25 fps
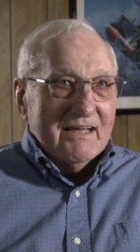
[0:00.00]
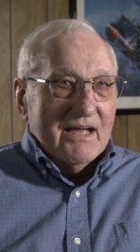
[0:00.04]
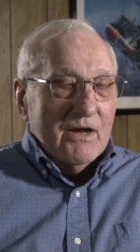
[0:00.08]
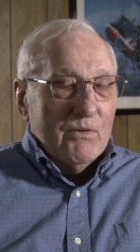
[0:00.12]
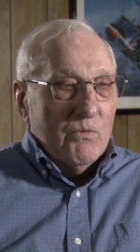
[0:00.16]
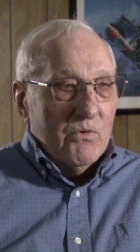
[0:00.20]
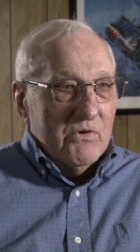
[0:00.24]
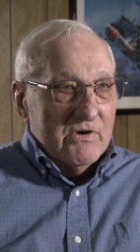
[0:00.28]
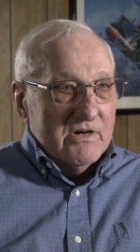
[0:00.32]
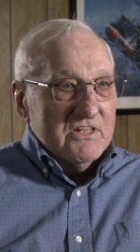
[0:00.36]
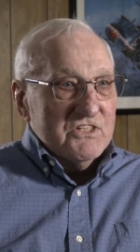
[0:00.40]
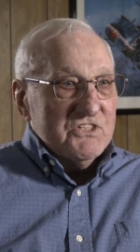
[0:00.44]

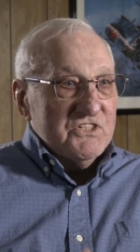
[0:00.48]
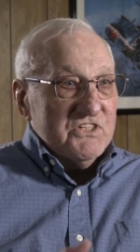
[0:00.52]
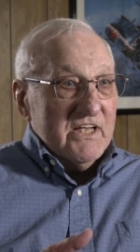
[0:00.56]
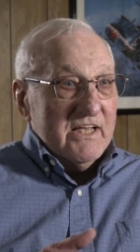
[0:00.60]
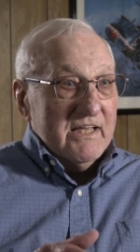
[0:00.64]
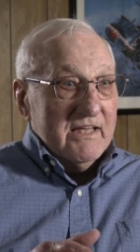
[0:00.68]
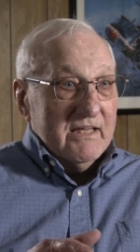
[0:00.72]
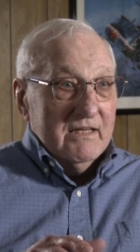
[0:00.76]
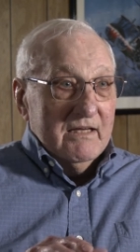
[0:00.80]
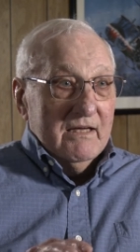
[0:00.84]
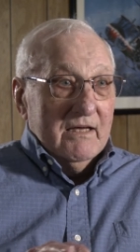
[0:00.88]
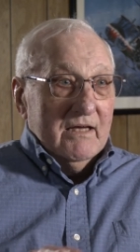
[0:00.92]
wanted to
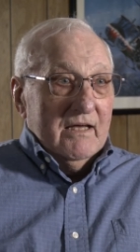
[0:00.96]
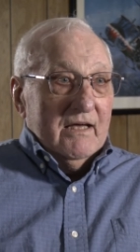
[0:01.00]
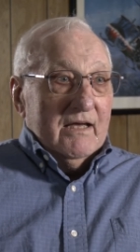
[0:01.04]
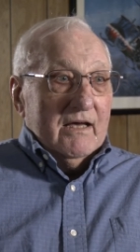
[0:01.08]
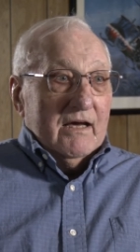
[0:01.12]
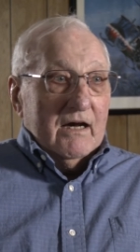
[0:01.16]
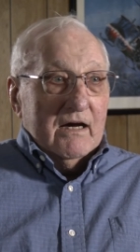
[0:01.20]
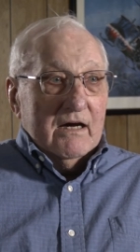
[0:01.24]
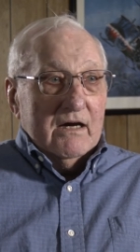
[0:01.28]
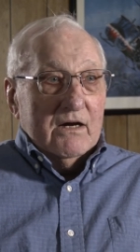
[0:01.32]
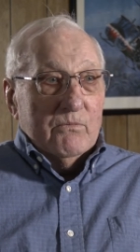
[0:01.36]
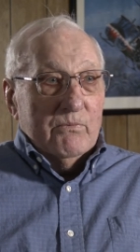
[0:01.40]
say,
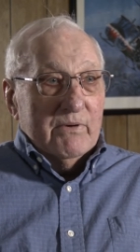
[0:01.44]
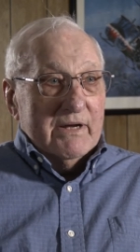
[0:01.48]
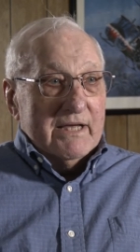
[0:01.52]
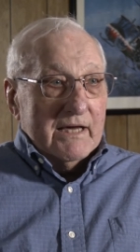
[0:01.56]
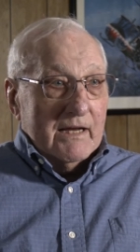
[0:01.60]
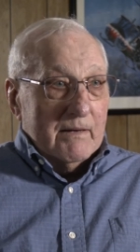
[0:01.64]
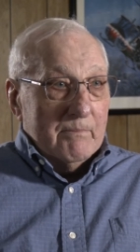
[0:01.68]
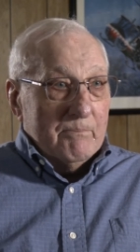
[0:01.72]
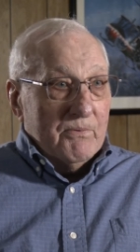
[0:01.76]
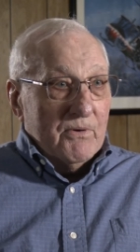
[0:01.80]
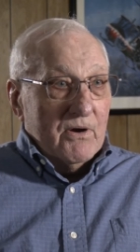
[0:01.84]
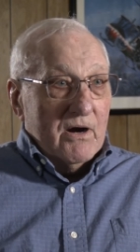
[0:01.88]
we
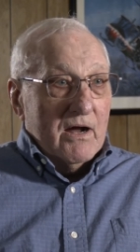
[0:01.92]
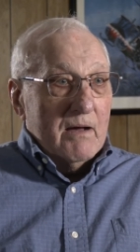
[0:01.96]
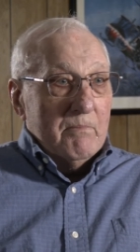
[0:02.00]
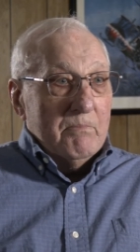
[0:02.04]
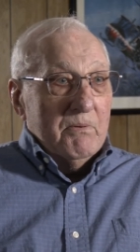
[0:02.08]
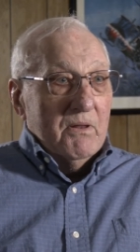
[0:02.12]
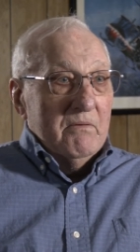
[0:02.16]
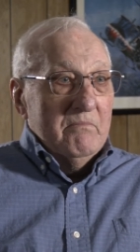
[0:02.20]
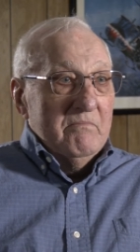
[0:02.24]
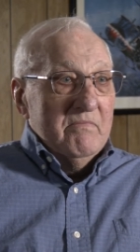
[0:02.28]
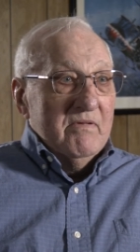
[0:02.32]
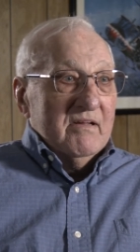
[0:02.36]
got a
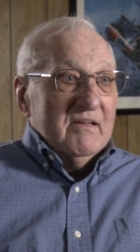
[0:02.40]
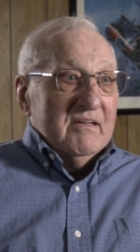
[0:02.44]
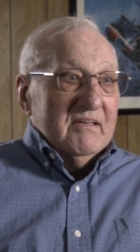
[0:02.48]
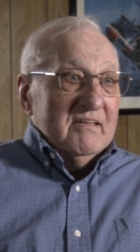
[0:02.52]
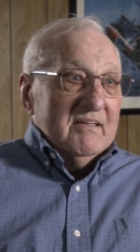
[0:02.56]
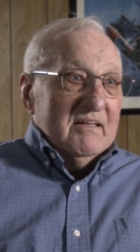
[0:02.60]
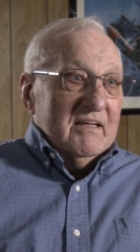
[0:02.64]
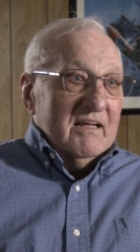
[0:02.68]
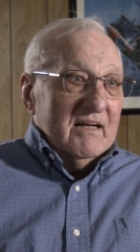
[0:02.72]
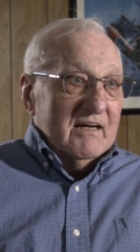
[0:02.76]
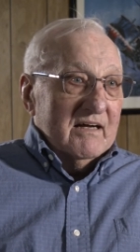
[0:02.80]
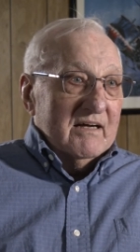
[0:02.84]
problem,
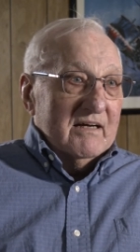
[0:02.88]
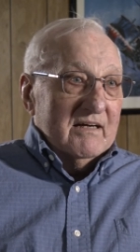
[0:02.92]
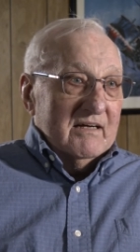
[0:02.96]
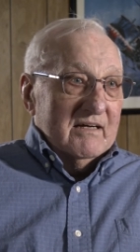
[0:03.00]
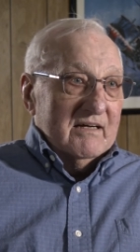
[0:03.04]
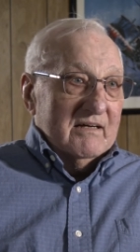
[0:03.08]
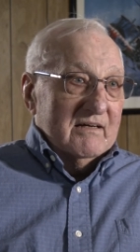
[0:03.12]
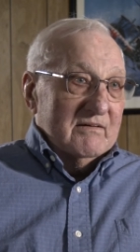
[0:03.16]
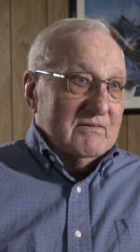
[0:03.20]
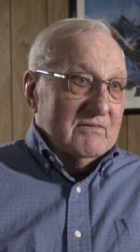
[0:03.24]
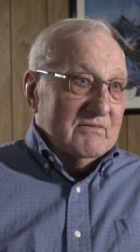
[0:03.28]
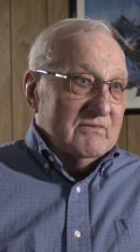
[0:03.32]

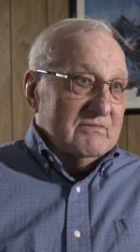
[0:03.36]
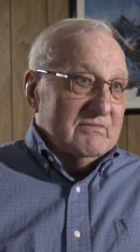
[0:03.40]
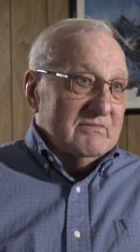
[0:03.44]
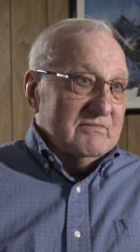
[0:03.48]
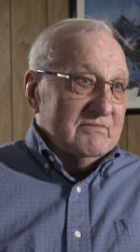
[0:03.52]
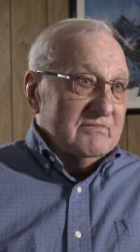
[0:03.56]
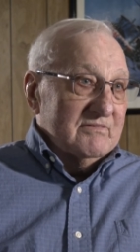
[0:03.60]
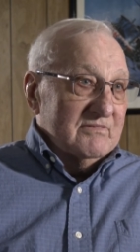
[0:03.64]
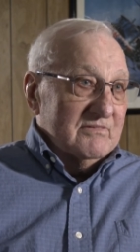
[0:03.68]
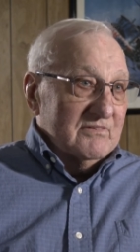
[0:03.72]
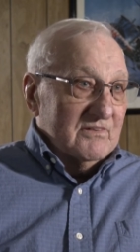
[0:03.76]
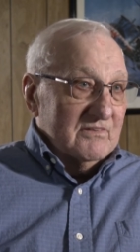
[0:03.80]
or
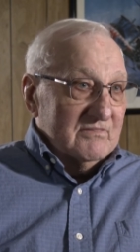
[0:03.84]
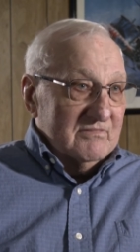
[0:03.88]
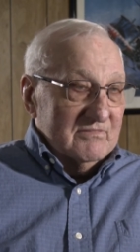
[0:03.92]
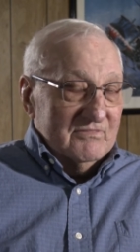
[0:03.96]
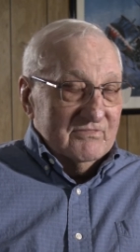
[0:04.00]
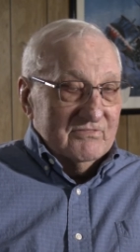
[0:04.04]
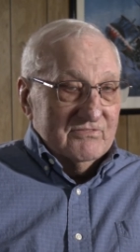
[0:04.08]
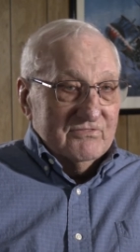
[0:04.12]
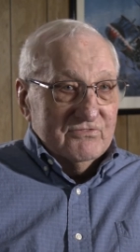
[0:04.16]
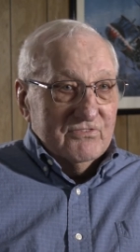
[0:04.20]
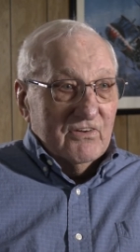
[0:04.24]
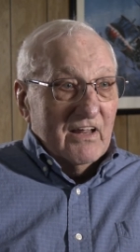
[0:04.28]

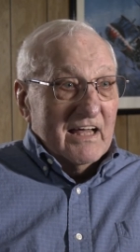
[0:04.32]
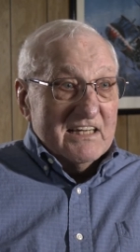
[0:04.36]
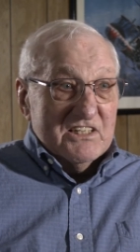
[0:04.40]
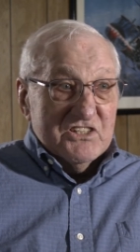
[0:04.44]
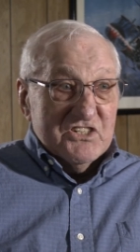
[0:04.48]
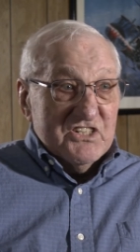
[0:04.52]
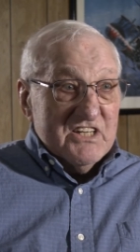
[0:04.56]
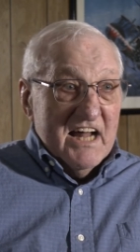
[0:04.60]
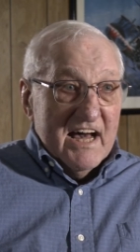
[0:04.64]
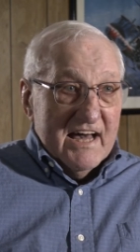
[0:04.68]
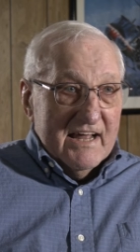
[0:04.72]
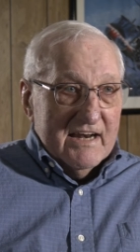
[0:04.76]

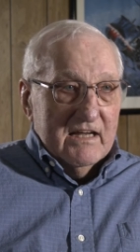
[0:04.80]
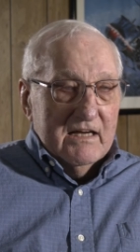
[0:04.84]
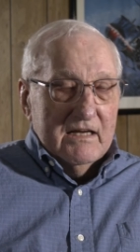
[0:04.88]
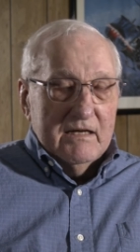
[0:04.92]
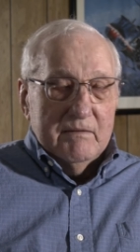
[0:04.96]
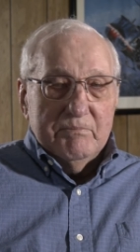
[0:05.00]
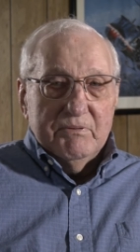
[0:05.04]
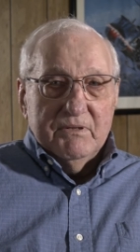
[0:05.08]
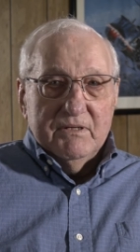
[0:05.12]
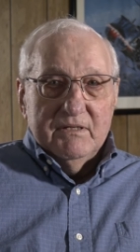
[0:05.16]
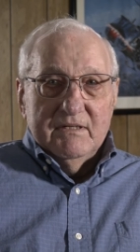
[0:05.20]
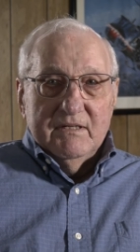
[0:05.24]
flight's not
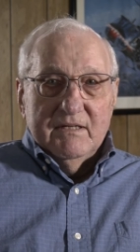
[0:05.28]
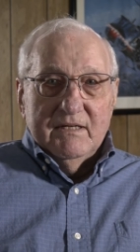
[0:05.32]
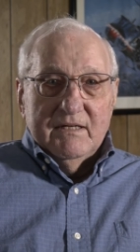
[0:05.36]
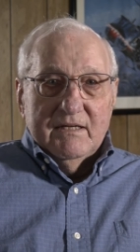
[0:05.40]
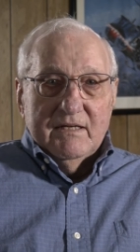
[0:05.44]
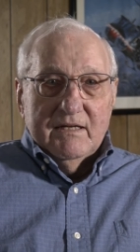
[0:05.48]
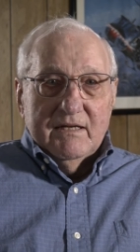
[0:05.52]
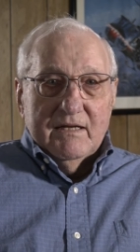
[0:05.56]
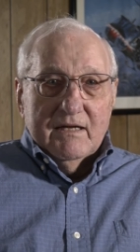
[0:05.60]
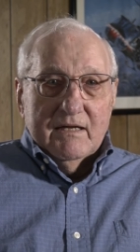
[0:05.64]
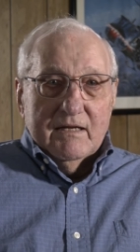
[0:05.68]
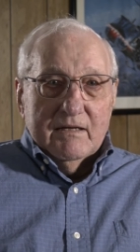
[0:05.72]
up,
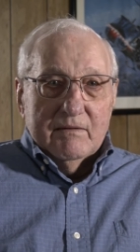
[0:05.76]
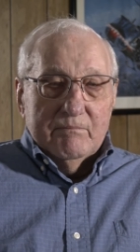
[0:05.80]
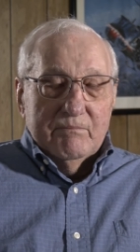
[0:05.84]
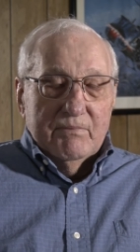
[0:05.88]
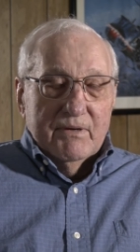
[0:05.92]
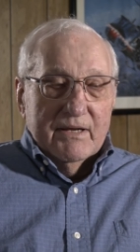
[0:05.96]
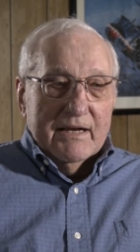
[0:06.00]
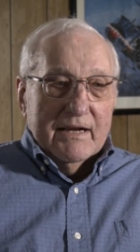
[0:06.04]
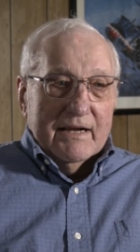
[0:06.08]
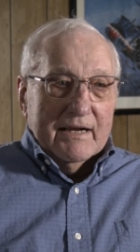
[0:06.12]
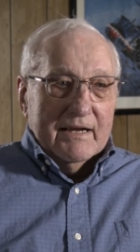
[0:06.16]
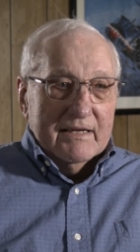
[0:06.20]

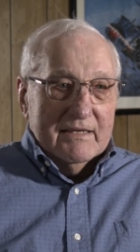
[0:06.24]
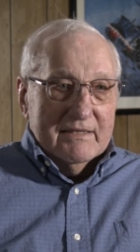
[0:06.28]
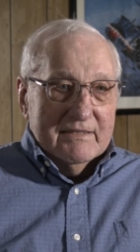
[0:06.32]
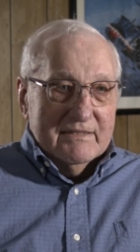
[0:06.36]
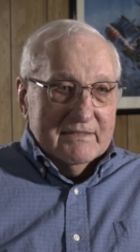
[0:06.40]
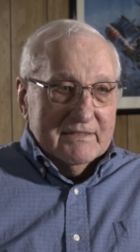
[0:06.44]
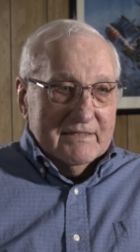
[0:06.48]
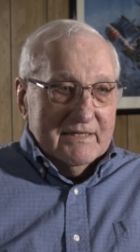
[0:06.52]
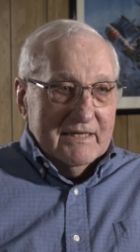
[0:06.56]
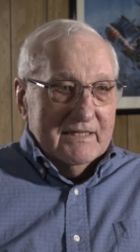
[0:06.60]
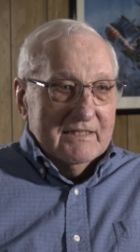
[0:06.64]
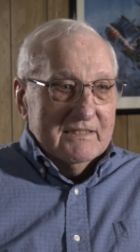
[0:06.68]
but I
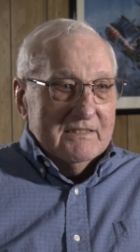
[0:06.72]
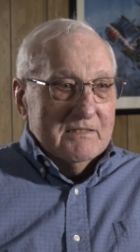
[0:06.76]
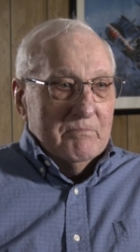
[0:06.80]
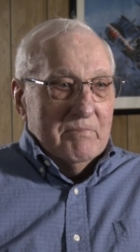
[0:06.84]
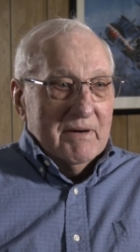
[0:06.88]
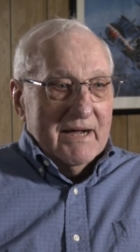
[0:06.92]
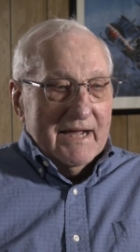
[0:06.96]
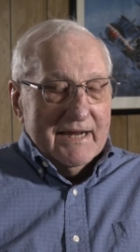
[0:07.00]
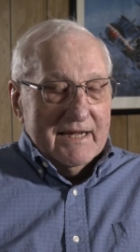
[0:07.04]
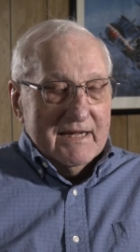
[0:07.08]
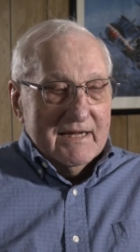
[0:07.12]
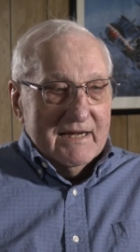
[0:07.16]
keyed the
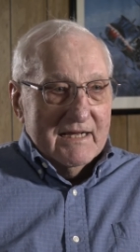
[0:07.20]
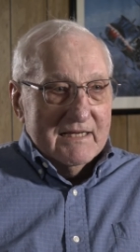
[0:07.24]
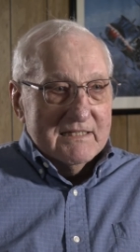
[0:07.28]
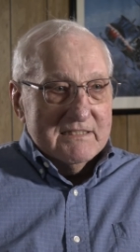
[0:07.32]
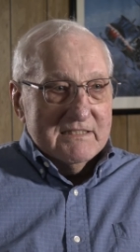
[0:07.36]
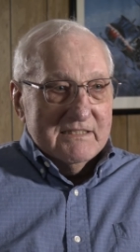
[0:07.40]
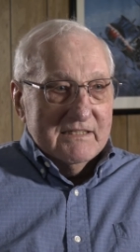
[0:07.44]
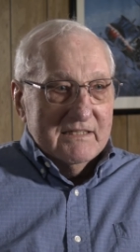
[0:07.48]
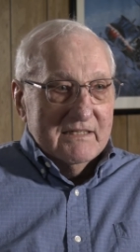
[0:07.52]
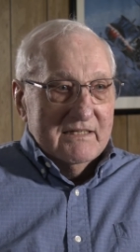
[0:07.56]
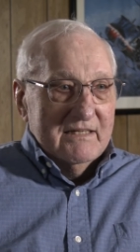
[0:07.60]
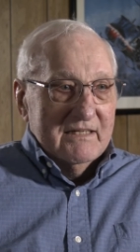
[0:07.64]
mic and I
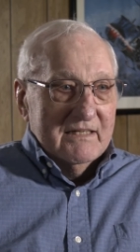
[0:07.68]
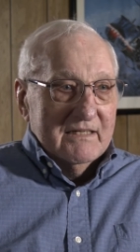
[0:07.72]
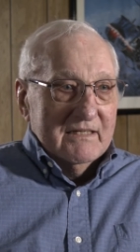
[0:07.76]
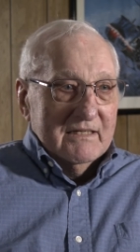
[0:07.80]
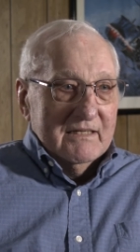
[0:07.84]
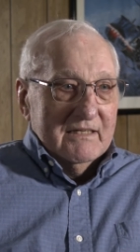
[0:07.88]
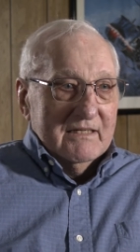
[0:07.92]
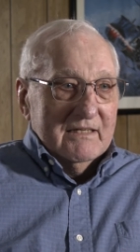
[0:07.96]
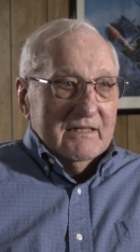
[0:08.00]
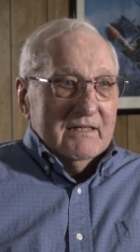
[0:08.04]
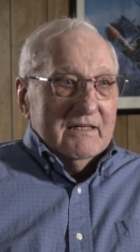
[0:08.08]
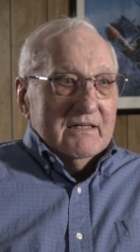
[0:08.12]
said,
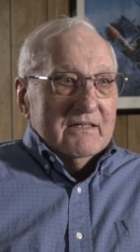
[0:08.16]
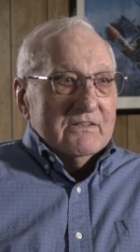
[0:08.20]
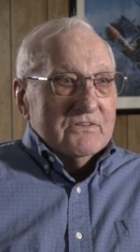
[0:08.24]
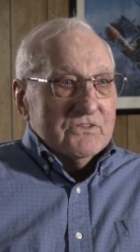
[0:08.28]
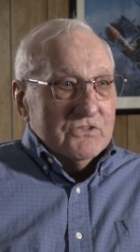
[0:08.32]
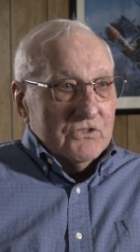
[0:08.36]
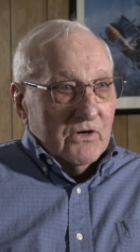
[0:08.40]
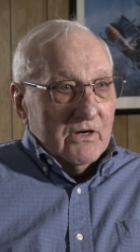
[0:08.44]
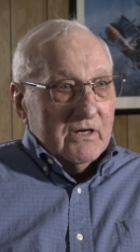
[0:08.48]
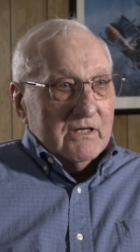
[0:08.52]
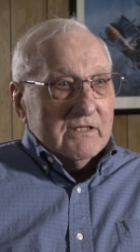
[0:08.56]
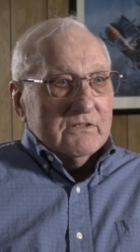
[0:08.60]

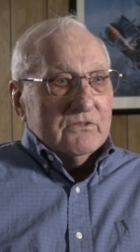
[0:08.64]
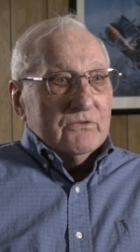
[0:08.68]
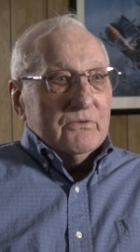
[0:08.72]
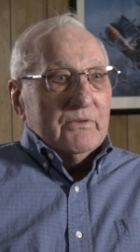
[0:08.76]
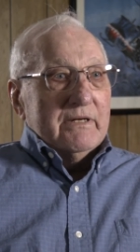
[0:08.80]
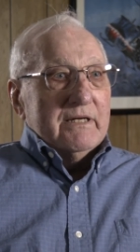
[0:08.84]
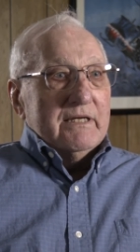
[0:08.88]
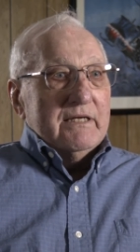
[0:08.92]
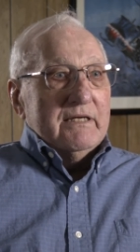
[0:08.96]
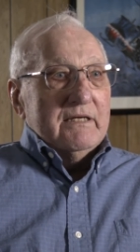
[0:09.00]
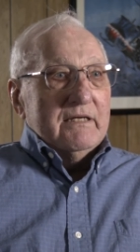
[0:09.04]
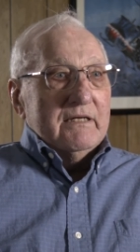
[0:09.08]
Shark
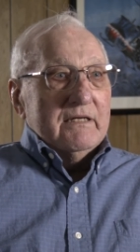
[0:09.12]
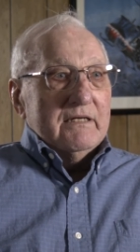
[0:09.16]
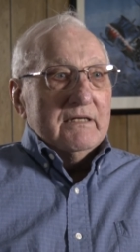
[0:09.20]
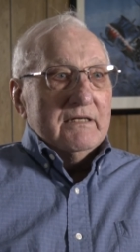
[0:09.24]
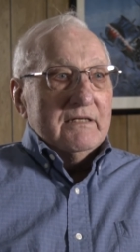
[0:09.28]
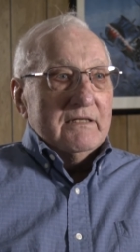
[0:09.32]
3,